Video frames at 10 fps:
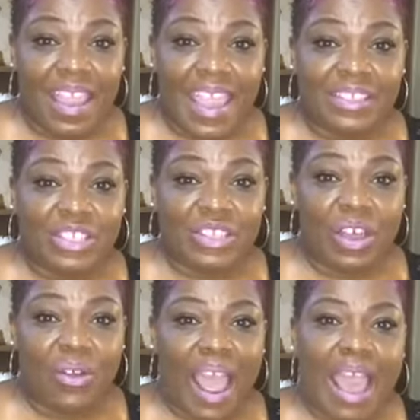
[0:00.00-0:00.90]
And
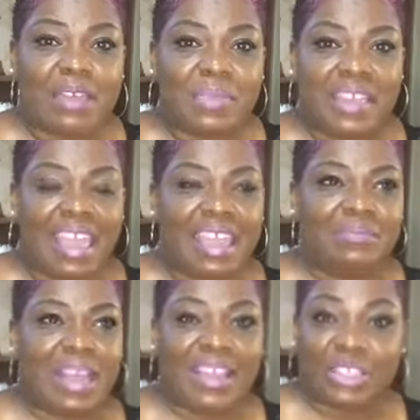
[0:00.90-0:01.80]
so I
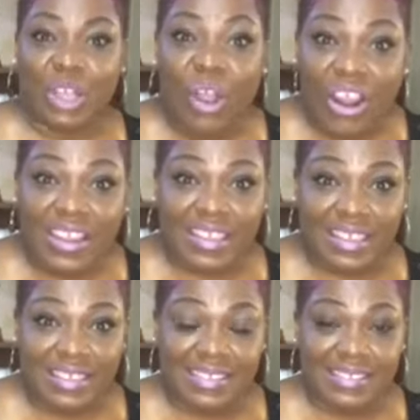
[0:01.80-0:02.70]
became like a
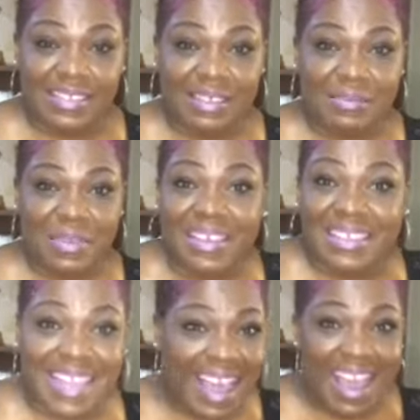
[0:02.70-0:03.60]
target
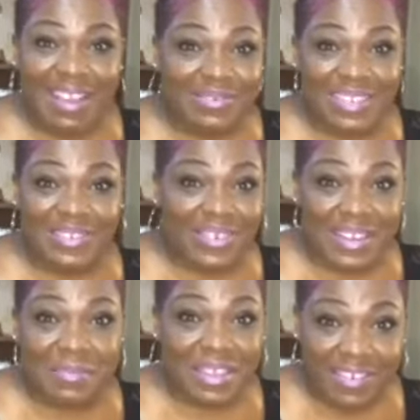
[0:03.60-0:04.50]
because I was going
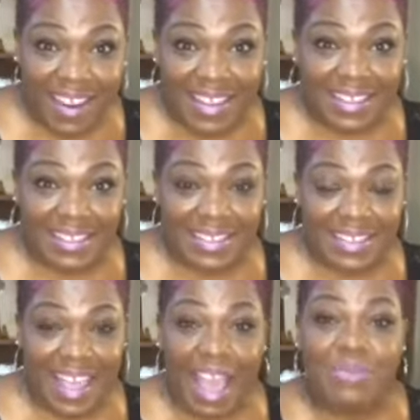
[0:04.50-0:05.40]
to be great.
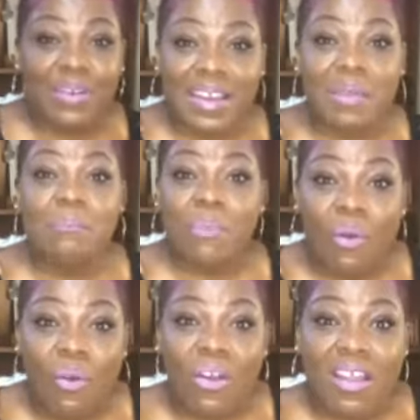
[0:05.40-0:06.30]
I wanted
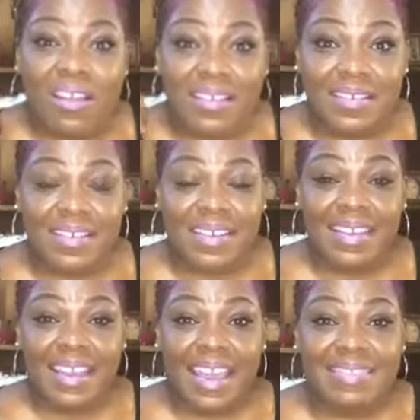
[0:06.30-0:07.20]
more
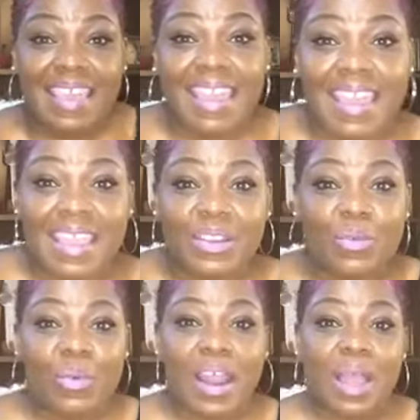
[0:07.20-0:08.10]
than
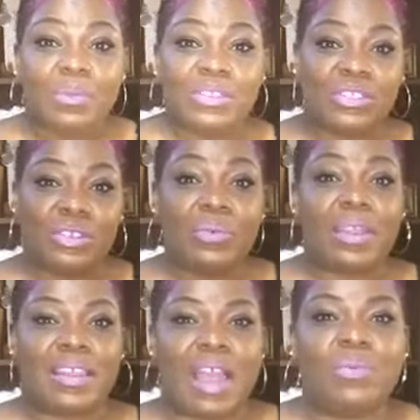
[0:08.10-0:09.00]
what I was
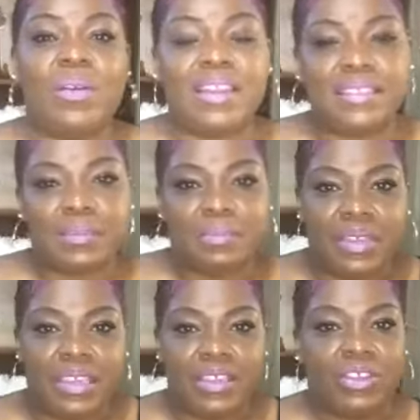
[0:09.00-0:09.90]
doing. I wanted to
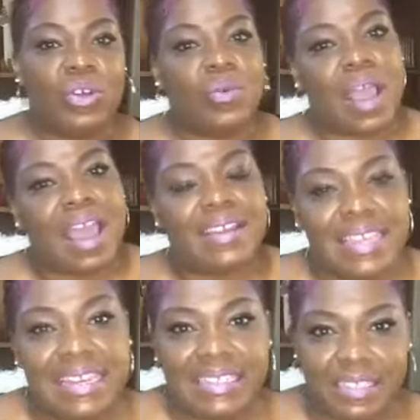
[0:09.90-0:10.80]
be who I
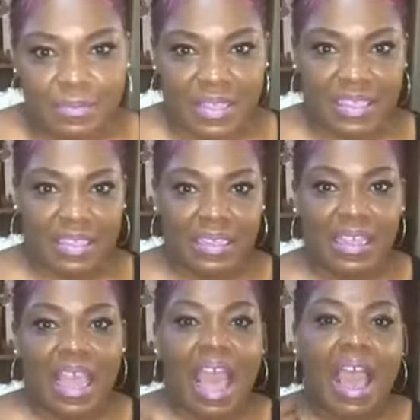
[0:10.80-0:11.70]
needed to be.
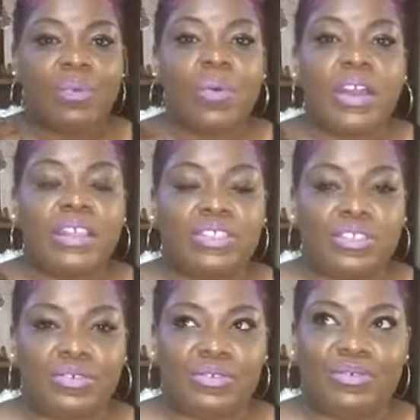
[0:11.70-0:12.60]
I wanted
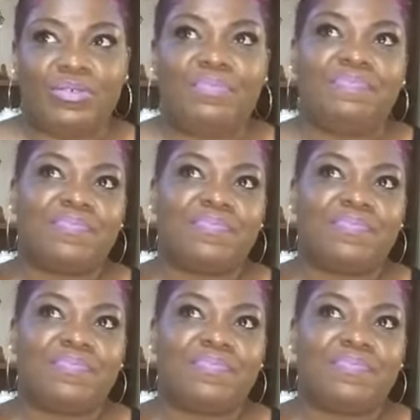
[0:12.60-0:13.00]
to